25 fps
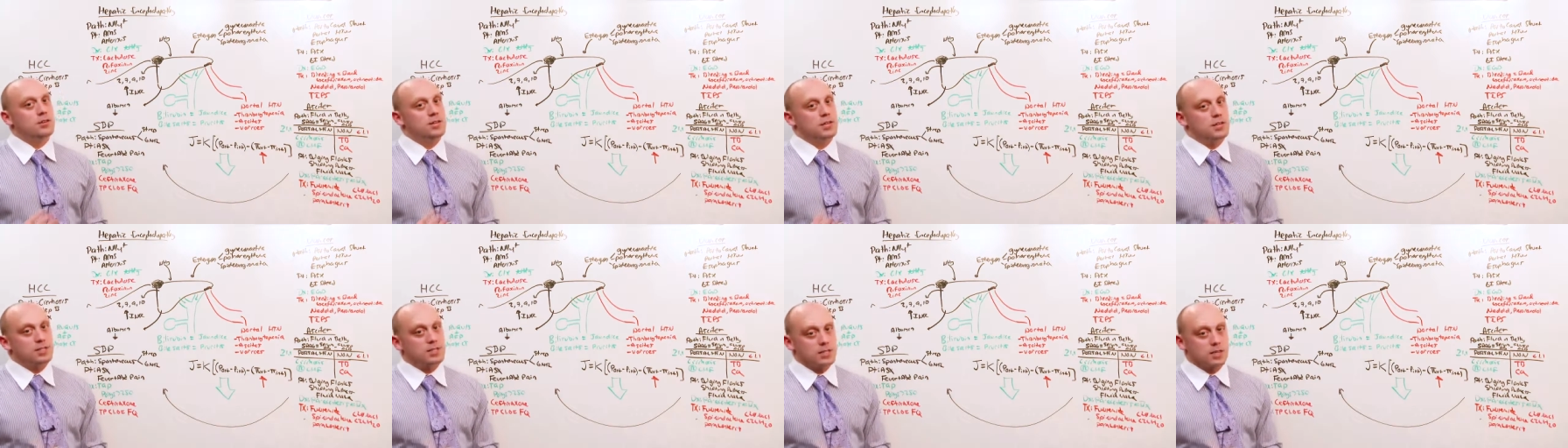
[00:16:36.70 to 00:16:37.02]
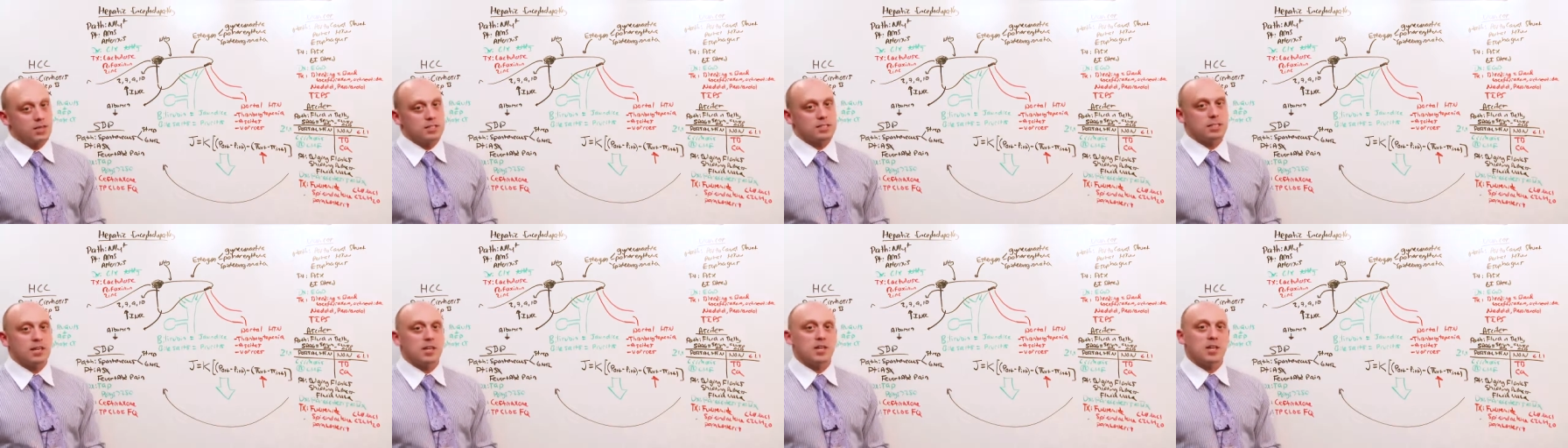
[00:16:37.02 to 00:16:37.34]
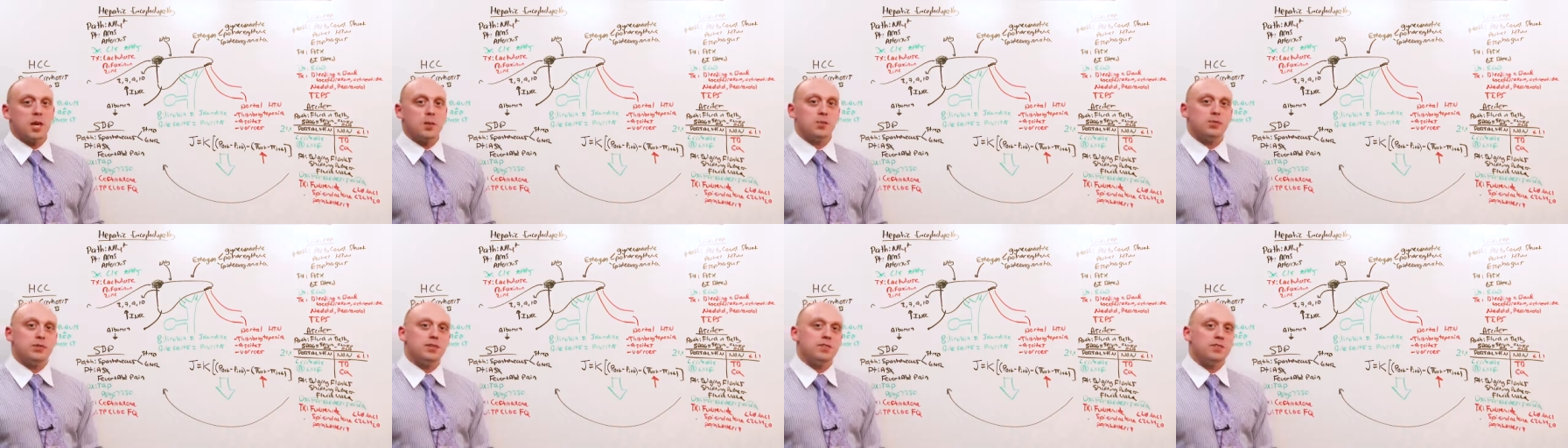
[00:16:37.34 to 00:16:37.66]
It does light
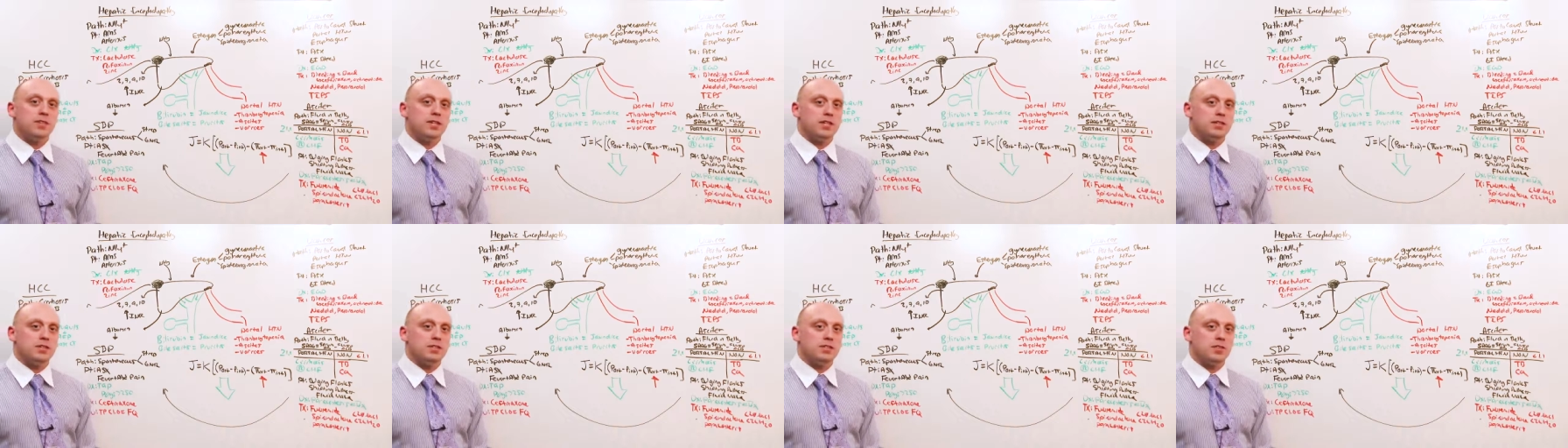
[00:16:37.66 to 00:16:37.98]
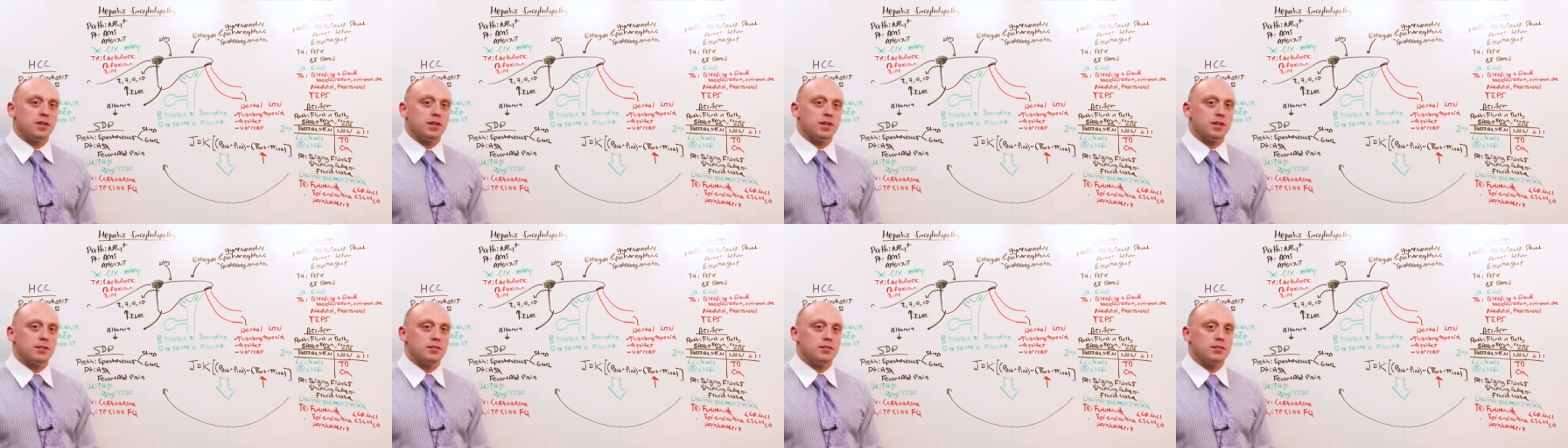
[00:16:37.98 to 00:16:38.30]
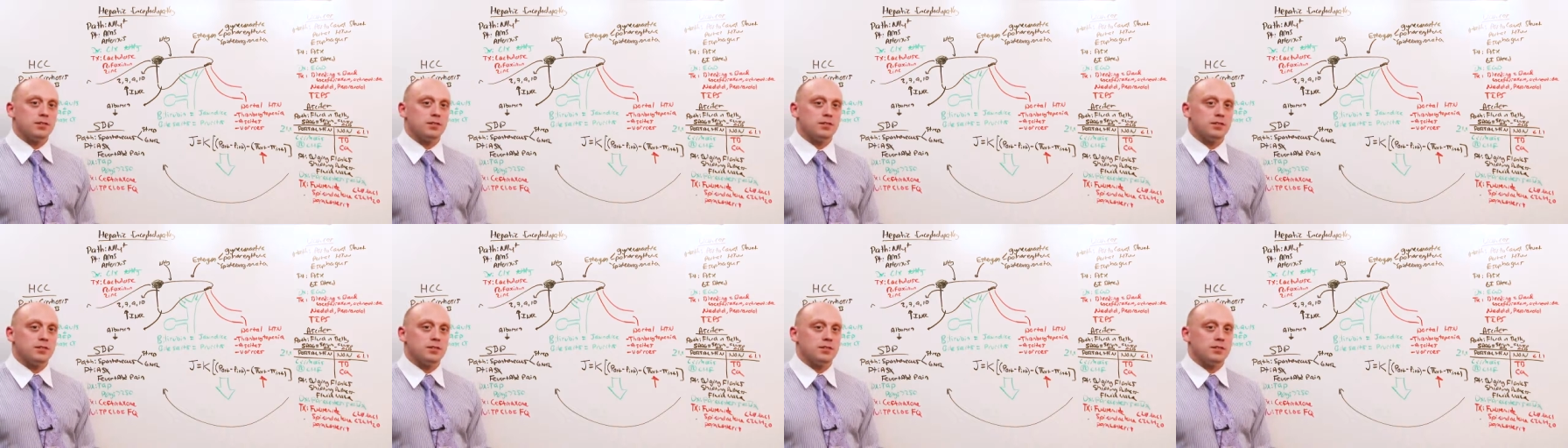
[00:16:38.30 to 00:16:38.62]
up in the venous
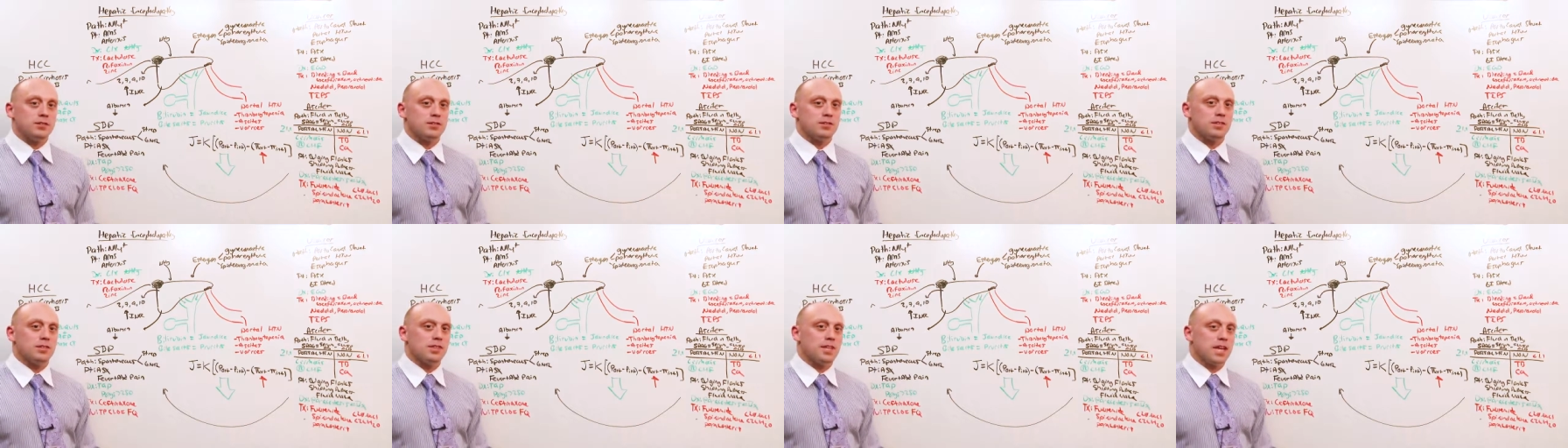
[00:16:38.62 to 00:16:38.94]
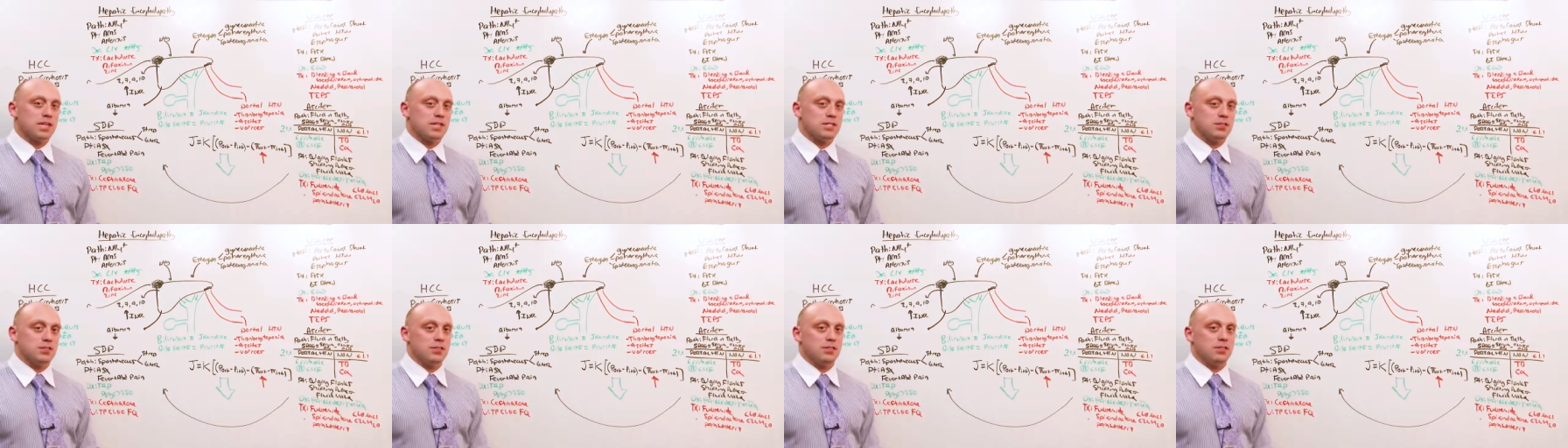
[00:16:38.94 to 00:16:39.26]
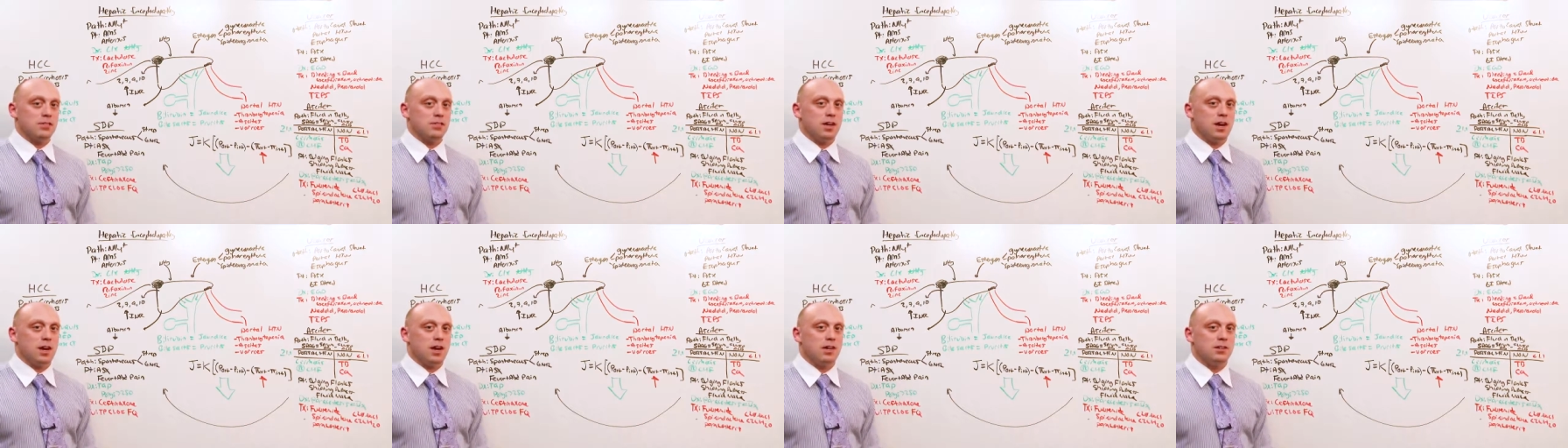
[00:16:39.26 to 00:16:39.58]
phase. The cancer does
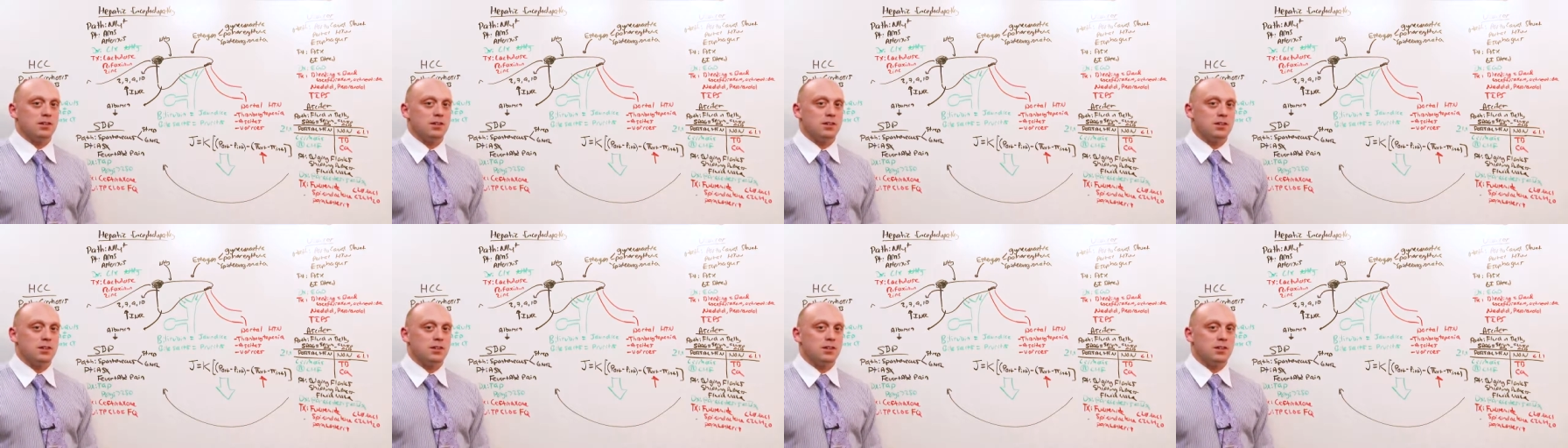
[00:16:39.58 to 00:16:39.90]
not.